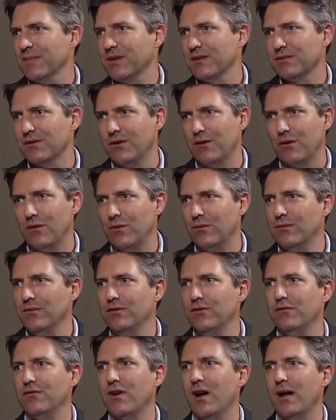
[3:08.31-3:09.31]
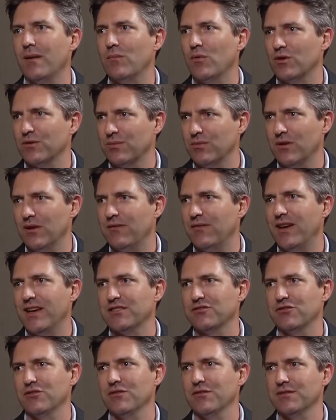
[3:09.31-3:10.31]
So you've got multiple
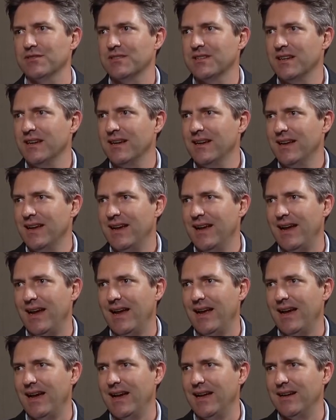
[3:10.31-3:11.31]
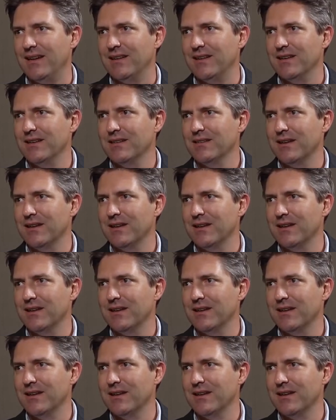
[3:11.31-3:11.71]
investors and